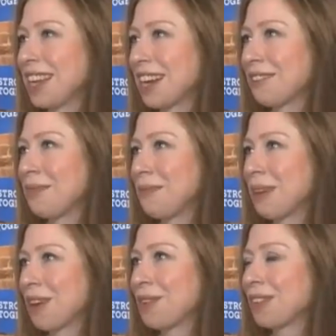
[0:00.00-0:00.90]
she's taken care of me
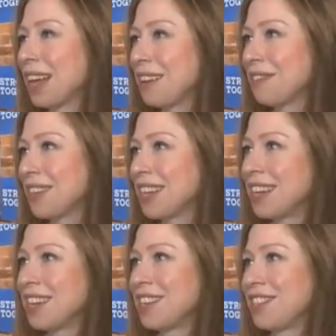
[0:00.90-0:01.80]
my whole life, and
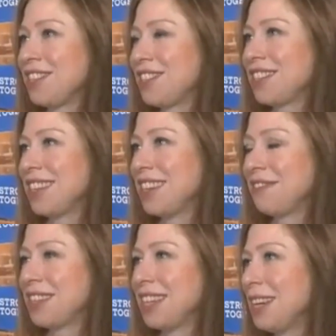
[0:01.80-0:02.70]
she's just
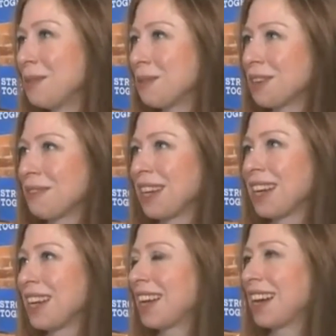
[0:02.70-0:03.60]
indefatigable. I
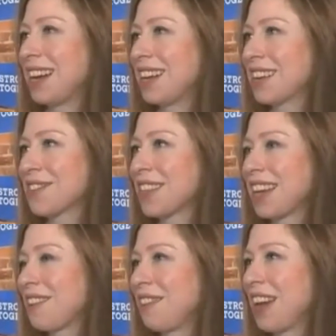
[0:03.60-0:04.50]
mean, I don't
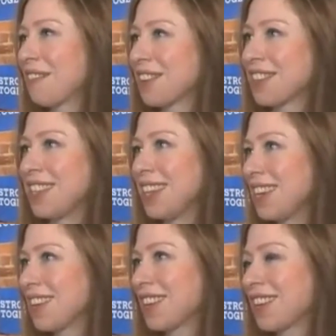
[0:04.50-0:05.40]
think I've ever
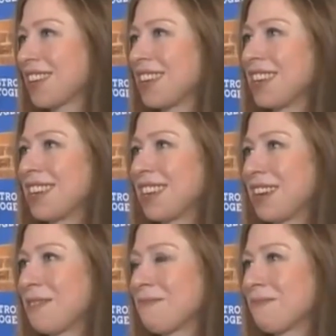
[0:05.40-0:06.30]
seen her
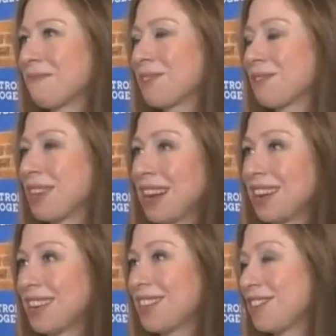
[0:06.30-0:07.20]
so
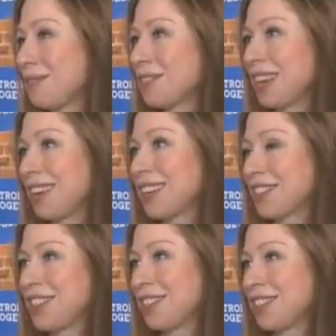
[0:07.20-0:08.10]
tired, and she was tired
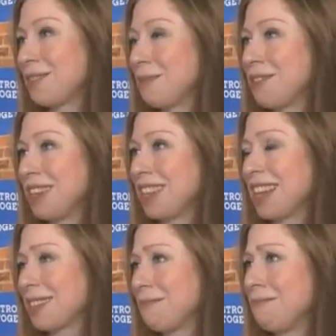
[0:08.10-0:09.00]
because she has pneumonia, and
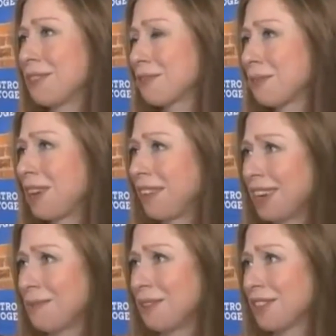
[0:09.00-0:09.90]
that's miserable. I've had
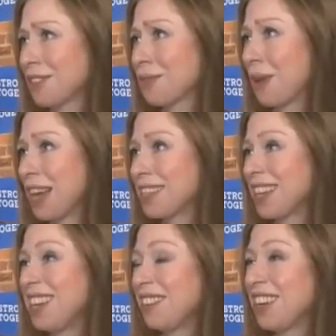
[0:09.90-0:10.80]
pneumonia twice. I
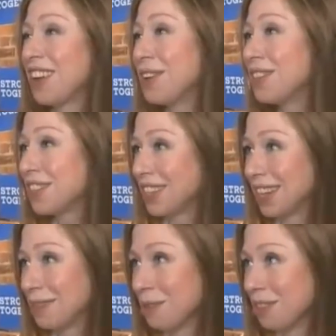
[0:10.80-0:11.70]
didn't even know that she
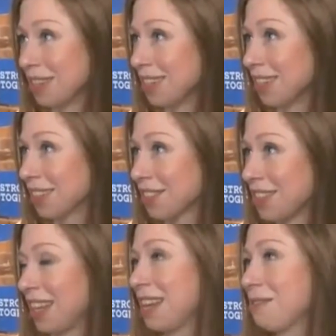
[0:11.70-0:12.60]
had pneumonia until she
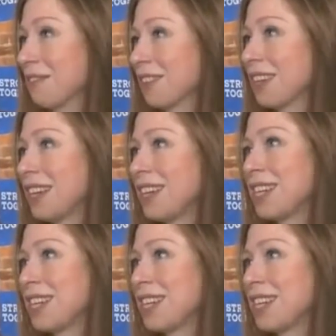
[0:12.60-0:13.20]
came over